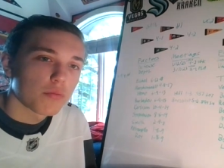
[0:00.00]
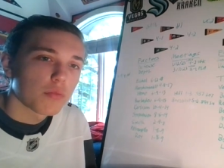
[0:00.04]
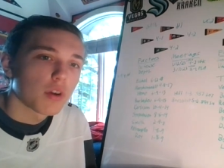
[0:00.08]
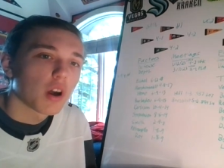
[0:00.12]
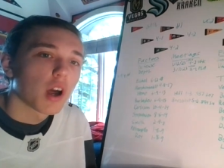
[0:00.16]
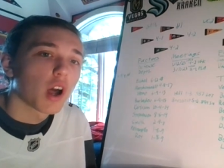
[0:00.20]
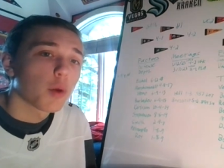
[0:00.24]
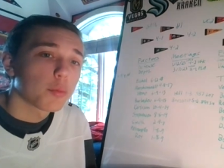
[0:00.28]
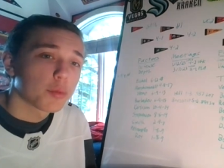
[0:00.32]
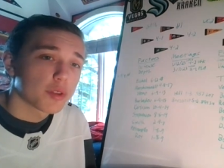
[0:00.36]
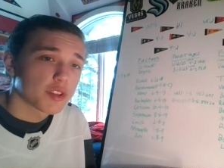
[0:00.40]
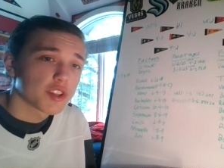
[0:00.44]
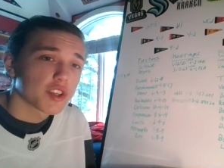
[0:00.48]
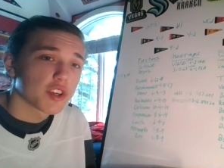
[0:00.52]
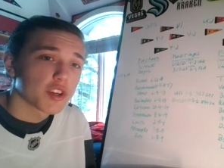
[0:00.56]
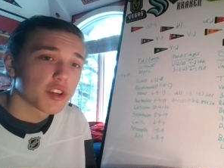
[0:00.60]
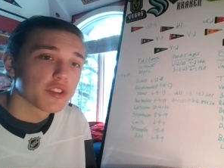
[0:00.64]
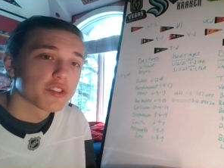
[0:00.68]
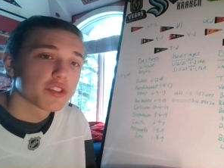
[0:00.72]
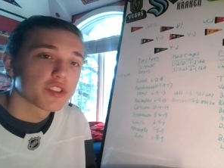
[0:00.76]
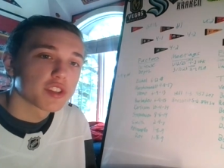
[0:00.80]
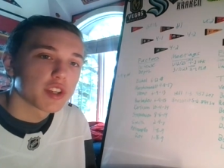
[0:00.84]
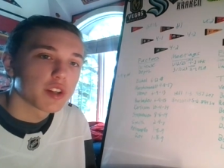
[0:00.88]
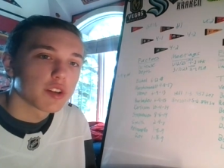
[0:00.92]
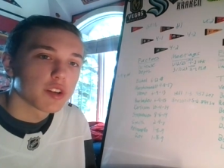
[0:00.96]
I hope to see a
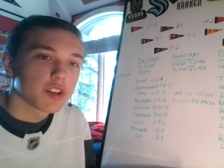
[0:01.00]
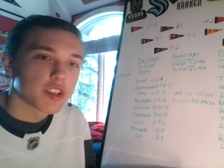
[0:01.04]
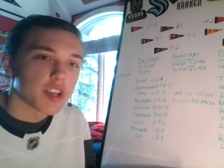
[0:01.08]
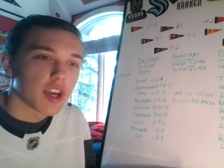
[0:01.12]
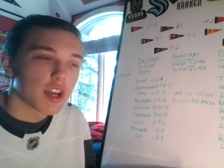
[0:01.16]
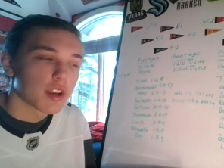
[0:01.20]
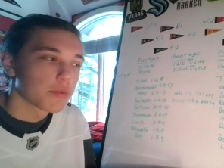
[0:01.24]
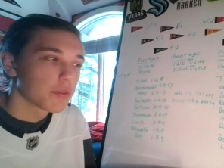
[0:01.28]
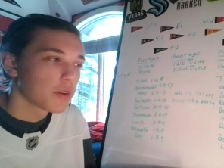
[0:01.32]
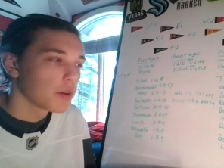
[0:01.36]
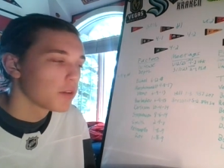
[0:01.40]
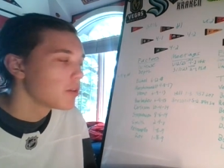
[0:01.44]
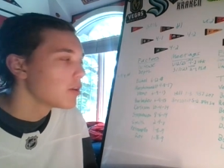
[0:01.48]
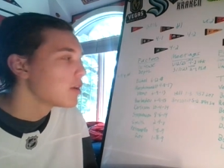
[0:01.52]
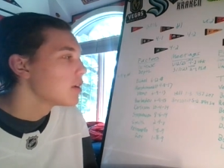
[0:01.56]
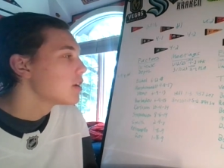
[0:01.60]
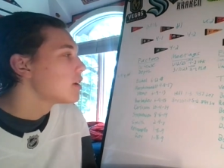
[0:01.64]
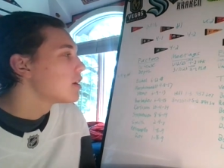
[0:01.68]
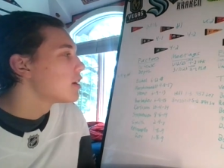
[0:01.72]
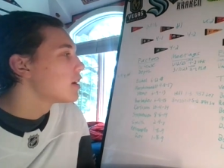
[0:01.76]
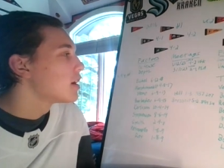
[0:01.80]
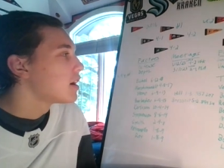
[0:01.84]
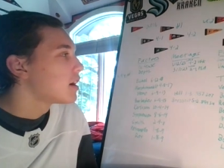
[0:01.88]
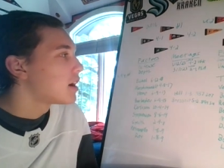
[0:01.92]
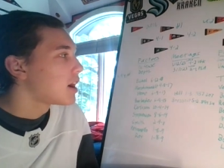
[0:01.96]
good series out of you.
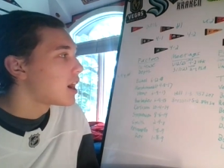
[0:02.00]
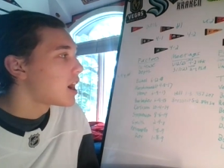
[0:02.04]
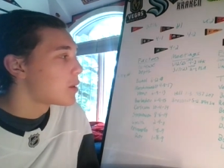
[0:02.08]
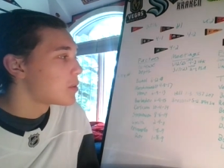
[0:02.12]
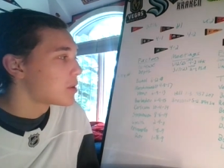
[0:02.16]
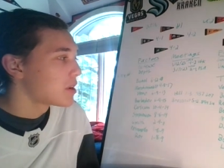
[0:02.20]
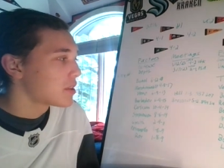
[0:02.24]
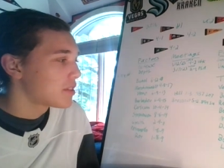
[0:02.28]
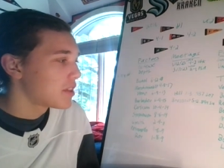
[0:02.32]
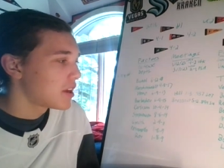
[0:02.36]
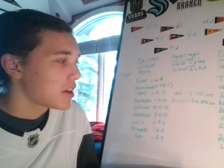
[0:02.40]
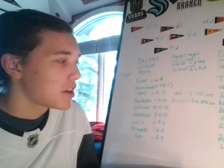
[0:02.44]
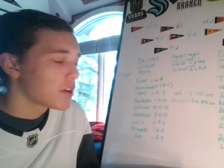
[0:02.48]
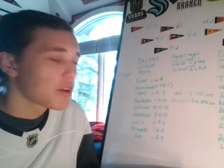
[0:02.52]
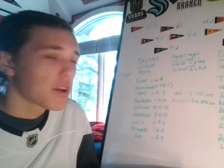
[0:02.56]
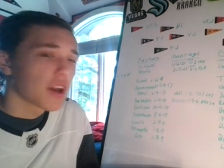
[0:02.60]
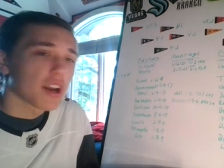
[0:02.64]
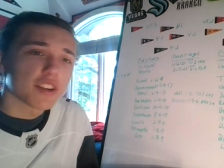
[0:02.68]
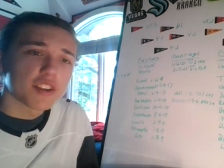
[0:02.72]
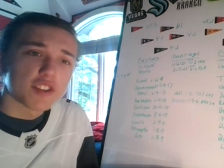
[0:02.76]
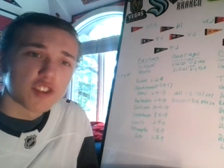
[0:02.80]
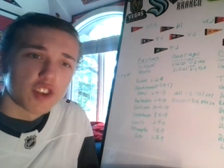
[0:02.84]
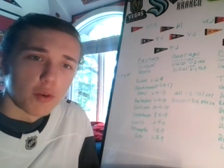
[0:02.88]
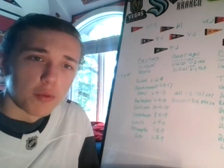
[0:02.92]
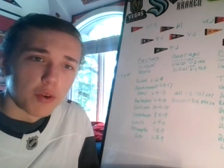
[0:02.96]
I want to thank you
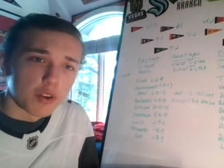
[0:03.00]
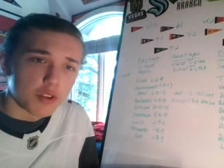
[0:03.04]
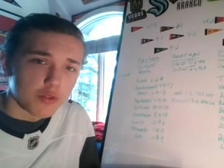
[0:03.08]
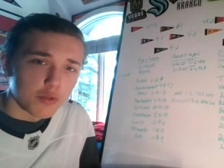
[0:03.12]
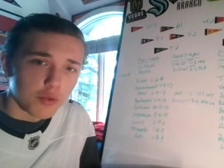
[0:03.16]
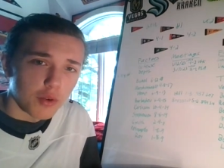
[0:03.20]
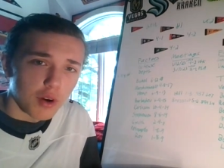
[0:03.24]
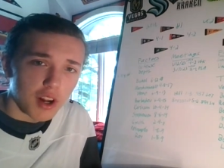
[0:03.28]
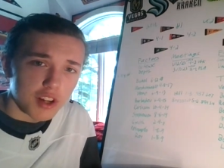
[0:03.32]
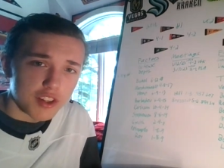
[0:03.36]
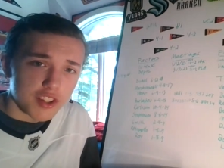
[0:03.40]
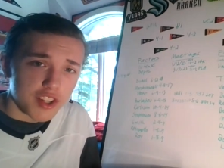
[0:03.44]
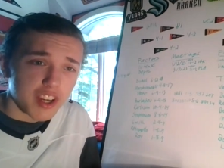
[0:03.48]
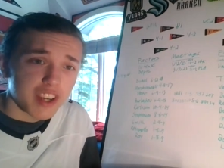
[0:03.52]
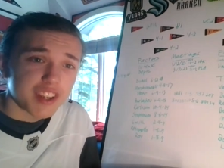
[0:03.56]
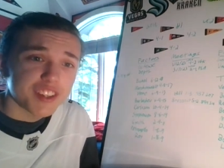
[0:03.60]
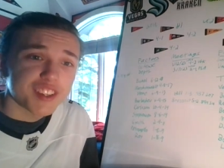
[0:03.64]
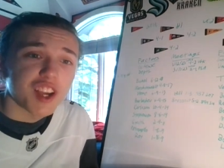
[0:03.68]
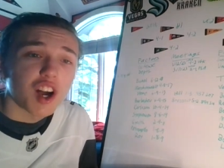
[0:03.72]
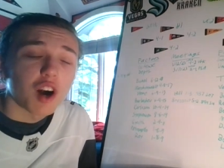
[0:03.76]
guys so much for watching.